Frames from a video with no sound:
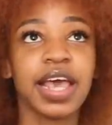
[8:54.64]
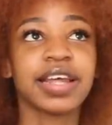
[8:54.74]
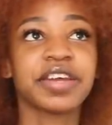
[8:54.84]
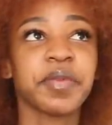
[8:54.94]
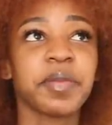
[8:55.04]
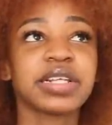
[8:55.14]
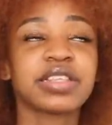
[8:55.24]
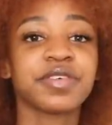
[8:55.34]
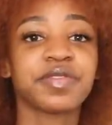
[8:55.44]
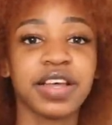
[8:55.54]
And I
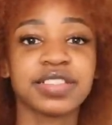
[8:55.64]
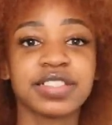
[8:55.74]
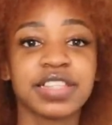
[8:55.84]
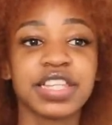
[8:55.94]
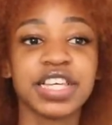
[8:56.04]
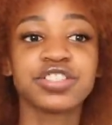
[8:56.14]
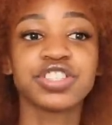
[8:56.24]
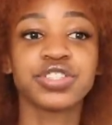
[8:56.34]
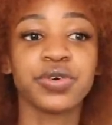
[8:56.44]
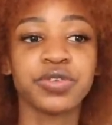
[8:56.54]
remember the first thing
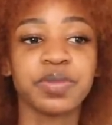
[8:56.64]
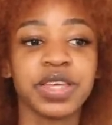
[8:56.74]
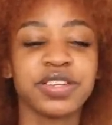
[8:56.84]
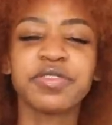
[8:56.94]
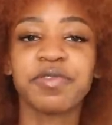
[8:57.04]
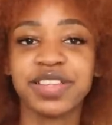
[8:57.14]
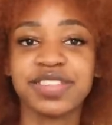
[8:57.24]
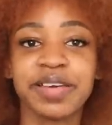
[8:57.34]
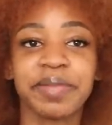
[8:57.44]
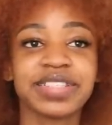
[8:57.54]
she told me, not
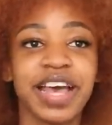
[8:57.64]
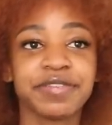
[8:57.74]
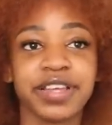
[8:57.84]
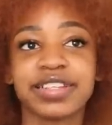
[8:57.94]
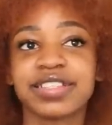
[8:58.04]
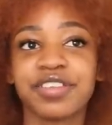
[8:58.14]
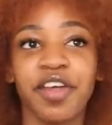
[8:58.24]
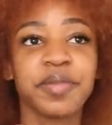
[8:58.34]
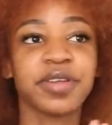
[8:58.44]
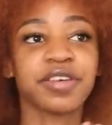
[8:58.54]
first thing, but after I
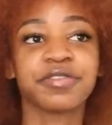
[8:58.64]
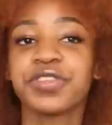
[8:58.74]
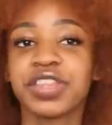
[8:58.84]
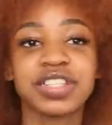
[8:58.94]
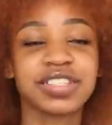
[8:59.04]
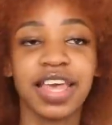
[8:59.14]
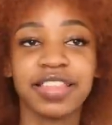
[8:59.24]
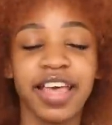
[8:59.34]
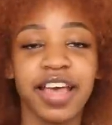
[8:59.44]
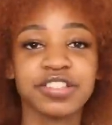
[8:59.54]
described a few things here
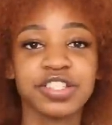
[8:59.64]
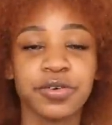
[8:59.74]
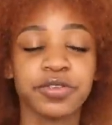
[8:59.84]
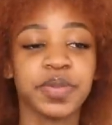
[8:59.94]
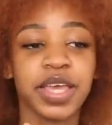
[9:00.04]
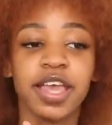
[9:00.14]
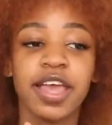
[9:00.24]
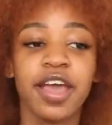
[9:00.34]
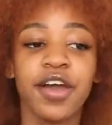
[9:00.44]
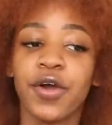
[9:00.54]
and there, she told me,
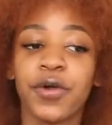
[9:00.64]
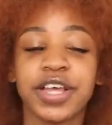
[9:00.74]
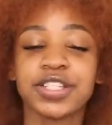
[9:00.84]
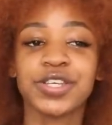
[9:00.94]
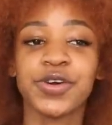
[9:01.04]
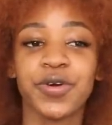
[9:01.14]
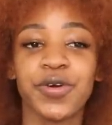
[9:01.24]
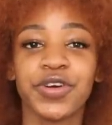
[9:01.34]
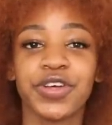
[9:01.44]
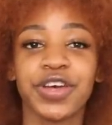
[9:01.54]
okay,
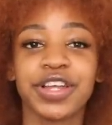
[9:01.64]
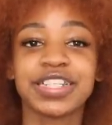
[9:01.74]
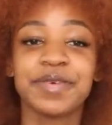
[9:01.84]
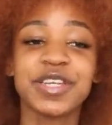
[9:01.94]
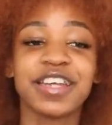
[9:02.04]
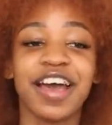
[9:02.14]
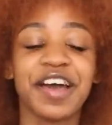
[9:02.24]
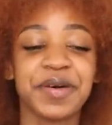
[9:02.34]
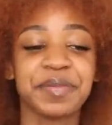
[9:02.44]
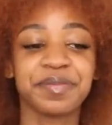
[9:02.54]
so
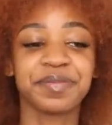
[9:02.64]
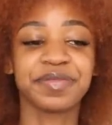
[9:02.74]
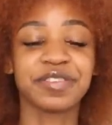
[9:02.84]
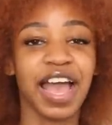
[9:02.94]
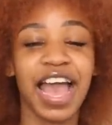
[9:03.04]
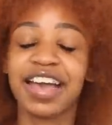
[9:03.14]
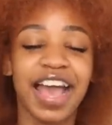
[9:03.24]
Temina, um, I,